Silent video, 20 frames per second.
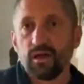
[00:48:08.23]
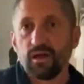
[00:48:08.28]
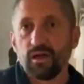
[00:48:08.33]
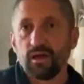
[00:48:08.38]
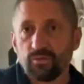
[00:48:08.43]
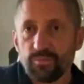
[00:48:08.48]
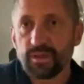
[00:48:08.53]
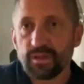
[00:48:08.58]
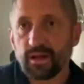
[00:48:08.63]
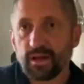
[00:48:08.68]

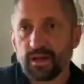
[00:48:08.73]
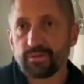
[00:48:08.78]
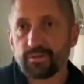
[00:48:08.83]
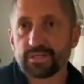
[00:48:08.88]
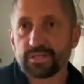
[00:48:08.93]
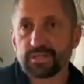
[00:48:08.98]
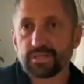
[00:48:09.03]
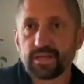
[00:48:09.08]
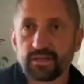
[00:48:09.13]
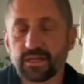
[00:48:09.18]
would be I
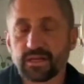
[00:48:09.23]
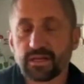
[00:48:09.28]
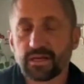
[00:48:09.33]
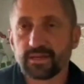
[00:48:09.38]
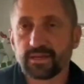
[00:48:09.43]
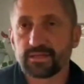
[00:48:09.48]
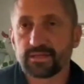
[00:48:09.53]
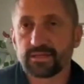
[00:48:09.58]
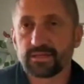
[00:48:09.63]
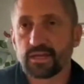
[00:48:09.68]
would take a
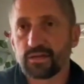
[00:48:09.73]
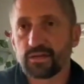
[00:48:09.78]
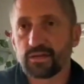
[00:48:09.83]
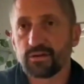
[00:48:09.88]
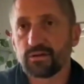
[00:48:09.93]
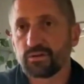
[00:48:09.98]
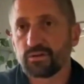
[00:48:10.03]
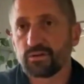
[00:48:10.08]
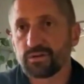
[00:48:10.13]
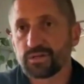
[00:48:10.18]
chicken
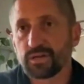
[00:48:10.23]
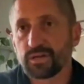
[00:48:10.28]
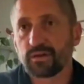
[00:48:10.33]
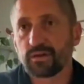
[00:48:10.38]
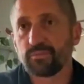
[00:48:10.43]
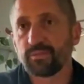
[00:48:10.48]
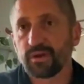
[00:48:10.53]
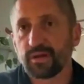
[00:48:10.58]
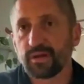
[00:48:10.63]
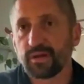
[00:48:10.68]
tender or
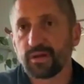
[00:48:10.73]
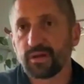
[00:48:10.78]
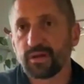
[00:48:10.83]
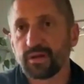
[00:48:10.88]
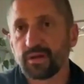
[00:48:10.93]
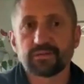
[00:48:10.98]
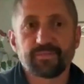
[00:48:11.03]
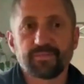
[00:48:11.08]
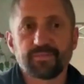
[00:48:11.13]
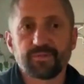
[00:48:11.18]
chicken
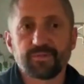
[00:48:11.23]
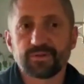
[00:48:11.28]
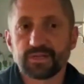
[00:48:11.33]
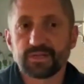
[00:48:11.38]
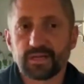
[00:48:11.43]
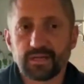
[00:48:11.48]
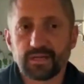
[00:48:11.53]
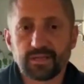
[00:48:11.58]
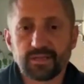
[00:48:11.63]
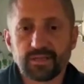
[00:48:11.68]
breast
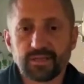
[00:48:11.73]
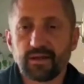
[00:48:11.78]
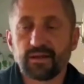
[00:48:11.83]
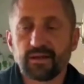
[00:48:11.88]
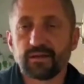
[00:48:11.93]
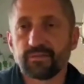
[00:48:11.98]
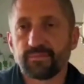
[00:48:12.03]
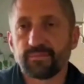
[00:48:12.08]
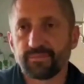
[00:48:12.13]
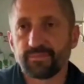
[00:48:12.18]
or chicken
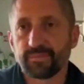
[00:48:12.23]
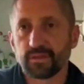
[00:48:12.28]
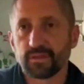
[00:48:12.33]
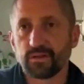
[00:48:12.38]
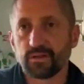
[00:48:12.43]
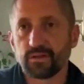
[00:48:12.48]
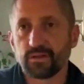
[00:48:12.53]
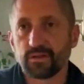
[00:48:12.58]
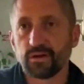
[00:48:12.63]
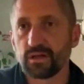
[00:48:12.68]
thigh,
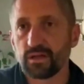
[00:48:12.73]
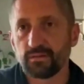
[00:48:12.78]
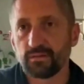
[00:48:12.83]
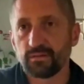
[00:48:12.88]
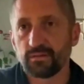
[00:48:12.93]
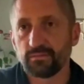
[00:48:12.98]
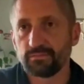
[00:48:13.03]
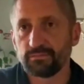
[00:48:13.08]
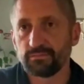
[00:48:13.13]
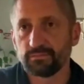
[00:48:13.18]
cook
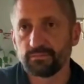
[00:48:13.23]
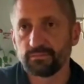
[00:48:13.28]
it